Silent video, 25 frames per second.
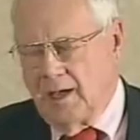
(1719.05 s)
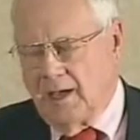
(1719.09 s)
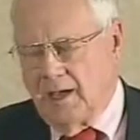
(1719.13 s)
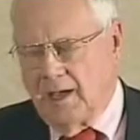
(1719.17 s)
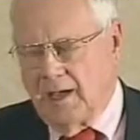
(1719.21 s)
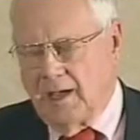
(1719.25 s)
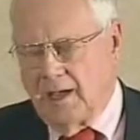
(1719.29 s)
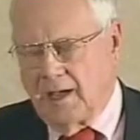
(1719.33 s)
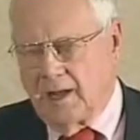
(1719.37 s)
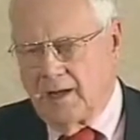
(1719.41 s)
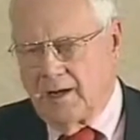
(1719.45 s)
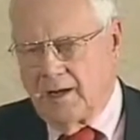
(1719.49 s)

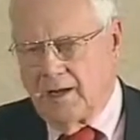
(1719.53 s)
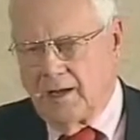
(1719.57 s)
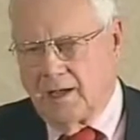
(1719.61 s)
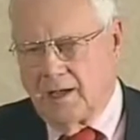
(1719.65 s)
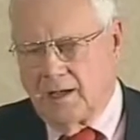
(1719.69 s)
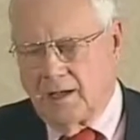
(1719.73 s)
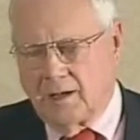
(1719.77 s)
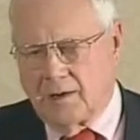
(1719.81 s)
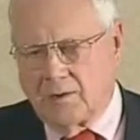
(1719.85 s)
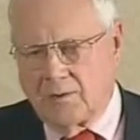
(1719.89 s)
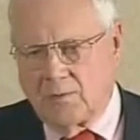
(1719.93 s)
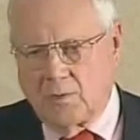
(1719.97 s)
And
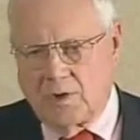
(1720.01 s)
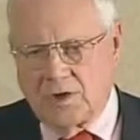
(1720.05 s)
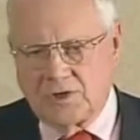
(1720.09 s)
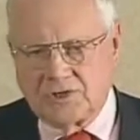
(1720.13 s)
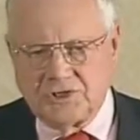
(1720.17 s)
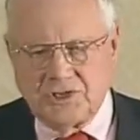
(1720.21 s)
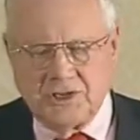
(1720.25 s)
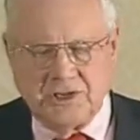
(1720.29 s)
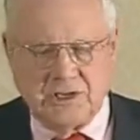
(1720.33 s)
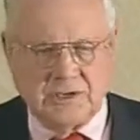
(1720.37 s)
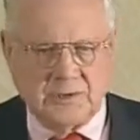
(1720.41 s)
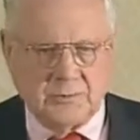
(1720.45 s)
uh,
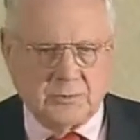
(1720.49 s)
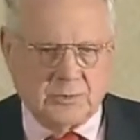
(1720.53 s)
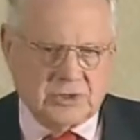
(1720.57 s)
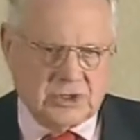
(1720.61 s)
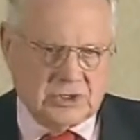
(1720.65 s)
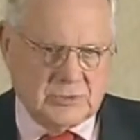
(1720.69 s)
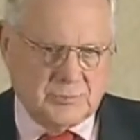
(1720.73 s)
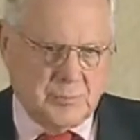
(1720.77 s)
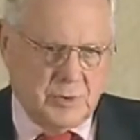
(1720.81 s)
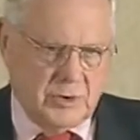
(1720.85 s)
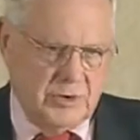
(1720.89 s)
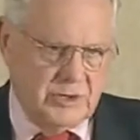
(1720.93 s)
Rusty
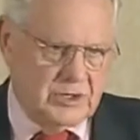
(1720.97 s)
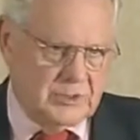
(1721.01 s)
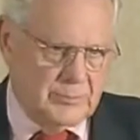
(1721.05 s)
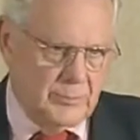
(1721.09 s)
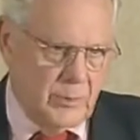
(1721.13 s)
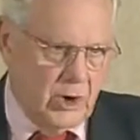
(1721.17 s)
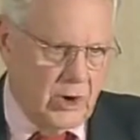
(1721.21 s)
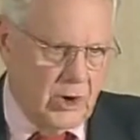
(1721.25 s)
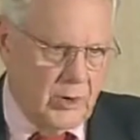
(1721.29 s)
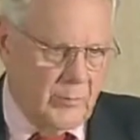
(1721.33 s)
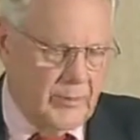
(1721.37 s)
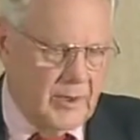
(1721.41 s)
was pretty
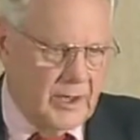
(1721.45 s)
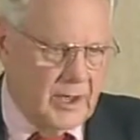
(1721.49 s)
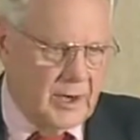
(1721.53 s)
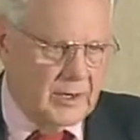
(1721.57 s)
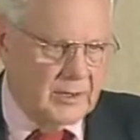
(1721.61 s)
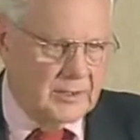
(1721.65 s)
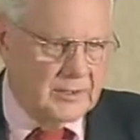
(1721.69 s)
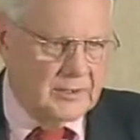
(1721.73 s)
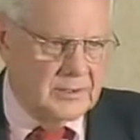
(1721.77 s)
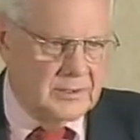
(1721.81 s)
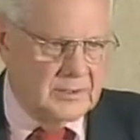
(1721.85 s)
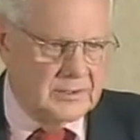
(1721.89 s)
smart about
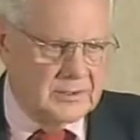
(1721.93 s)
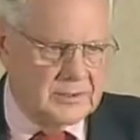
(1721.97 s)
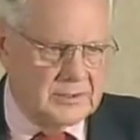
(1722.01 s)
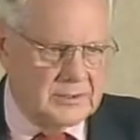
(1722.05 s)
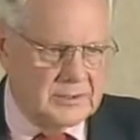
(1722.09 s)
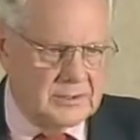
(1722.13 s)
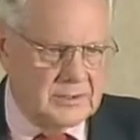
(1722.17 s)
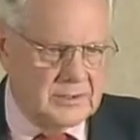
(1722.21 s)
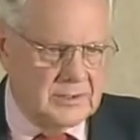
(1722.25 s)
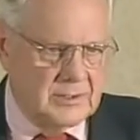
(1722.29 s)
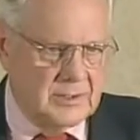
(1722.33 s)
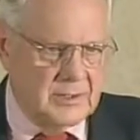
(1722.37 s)
it
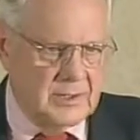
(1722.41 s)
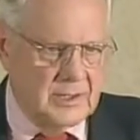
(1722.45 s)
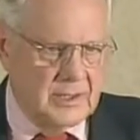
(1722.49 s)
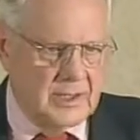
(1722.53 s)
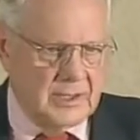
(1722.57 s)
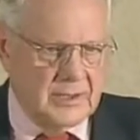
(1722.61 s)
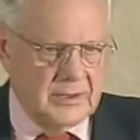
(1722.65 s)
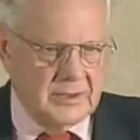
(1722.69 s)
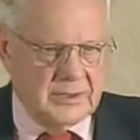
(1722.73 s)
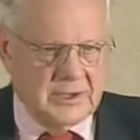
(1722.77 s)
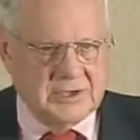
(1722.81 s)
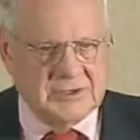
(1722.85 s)

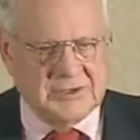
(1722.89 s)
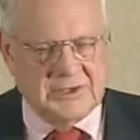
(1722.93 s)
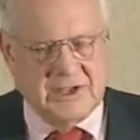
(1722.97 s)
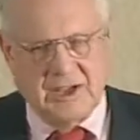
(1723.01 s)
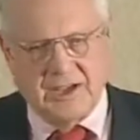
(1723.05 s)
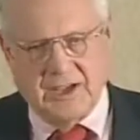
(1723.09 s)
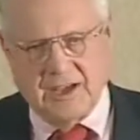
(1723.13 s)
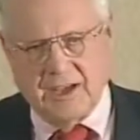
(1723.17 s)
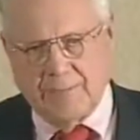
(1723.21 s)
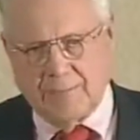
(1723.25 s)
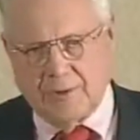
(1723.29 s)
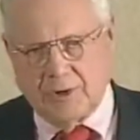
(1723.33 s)
because they
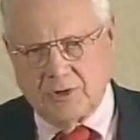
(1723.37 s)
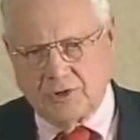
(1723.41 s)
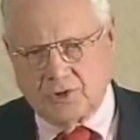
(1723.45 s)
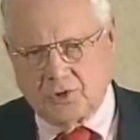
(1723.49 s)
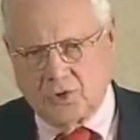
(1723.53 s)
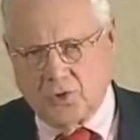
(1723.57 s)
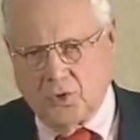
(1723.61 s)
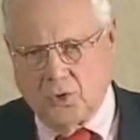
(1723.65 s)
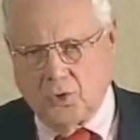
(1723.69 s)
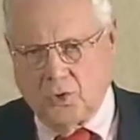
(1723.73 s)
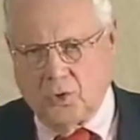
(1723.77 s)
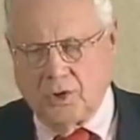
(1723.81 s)
kept
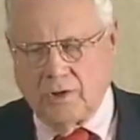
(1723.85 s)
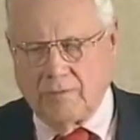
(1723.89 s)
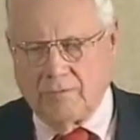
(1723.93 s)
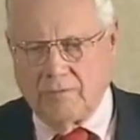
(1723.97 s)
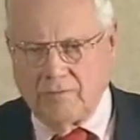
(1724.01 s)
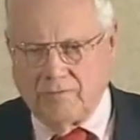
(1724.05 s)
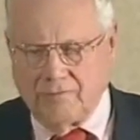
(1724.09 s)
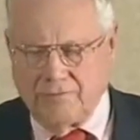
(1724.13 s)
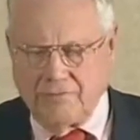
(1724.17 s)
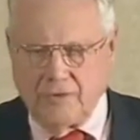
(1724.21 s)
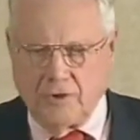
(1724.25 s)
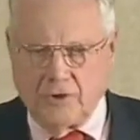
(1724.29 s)
control of
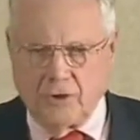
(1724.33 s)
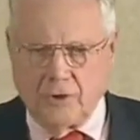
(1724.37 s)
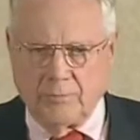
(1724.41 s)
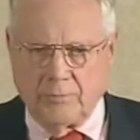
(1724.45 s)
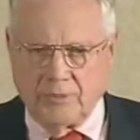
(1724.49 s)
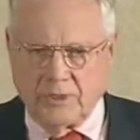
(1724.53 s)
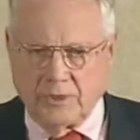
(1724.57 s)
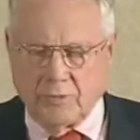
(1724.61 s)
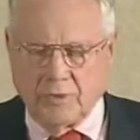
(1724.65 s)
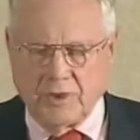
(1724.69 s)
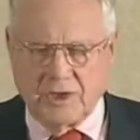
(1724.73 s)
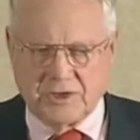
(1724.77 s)
the film
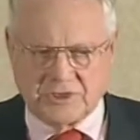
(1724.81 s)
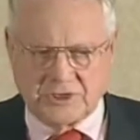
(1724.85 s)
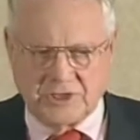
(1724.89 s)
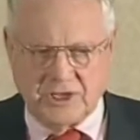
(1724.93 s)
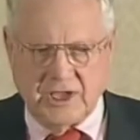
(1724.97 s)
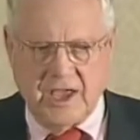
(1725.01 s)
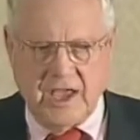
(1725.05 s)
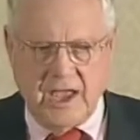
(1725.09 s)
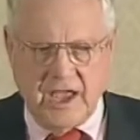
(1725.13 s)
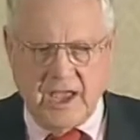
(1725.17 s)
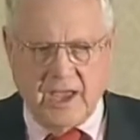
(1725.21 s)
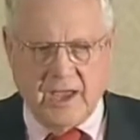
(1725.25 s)
that Rusty
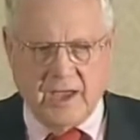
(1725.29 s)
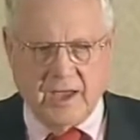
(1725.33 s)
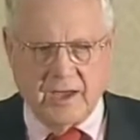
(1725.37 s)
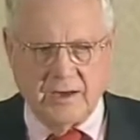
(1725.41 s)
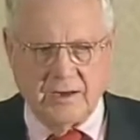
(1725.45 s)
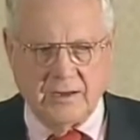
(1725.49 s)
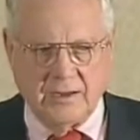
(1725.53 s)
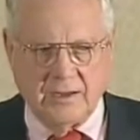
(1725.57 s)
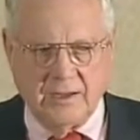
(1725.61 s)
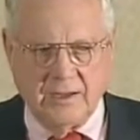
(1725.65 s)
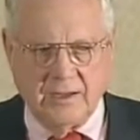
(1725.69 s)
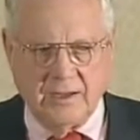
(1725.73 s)
had,